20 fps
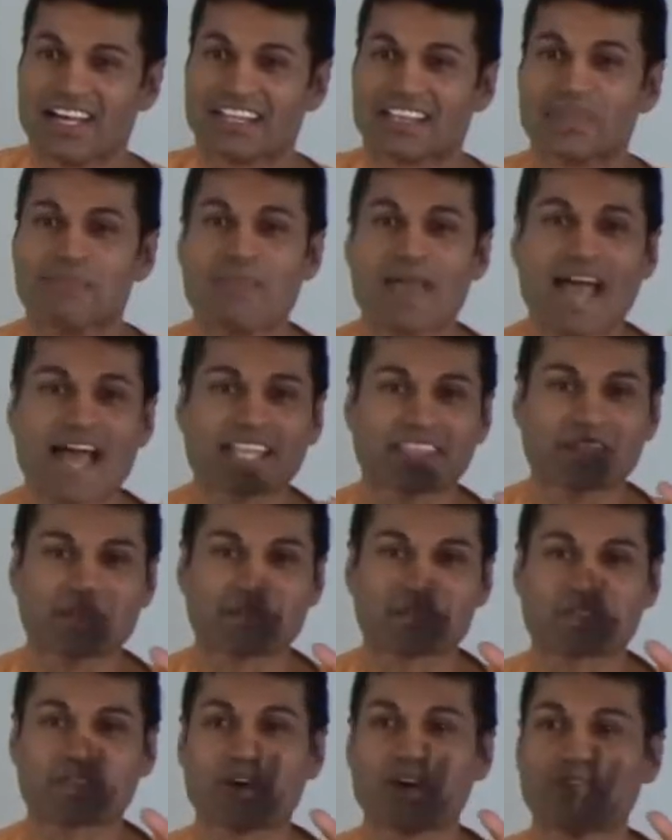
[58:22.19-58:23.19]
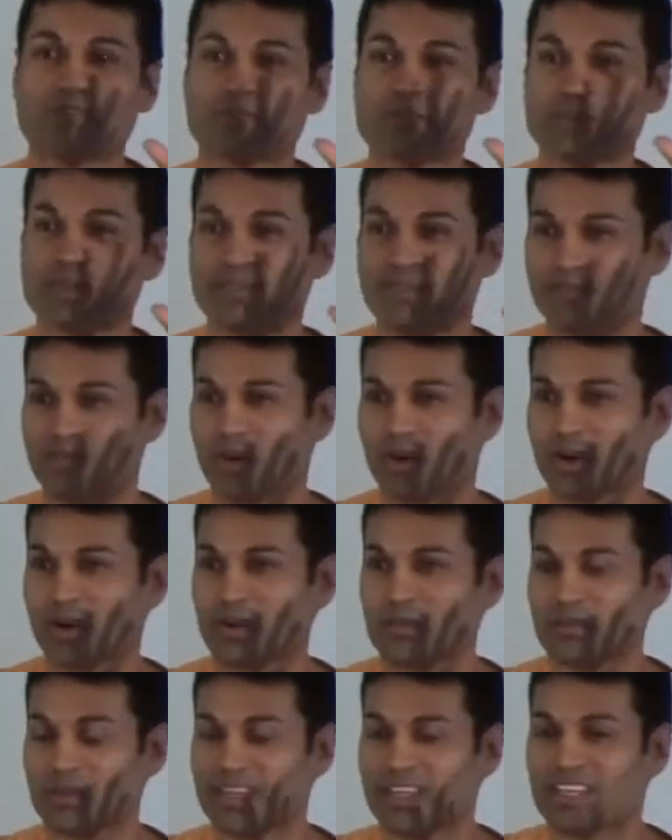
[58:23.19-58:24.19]
the bathrooms go from the
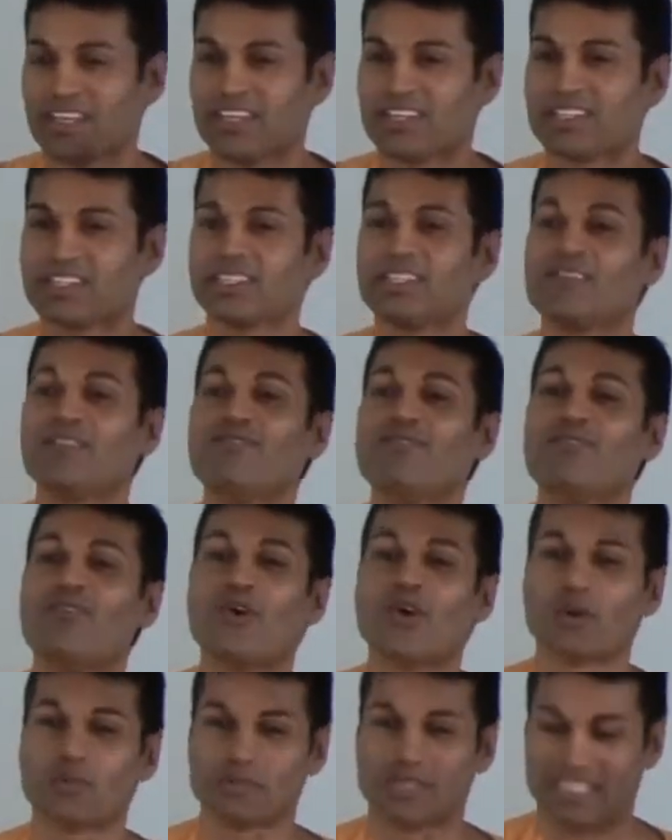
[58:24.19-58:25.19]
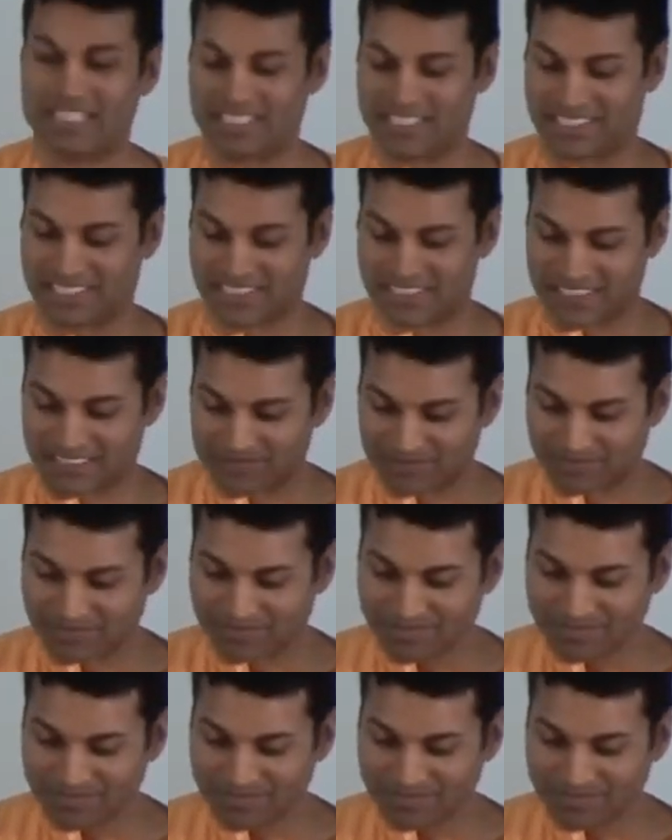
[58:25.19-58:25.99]
form to the formless.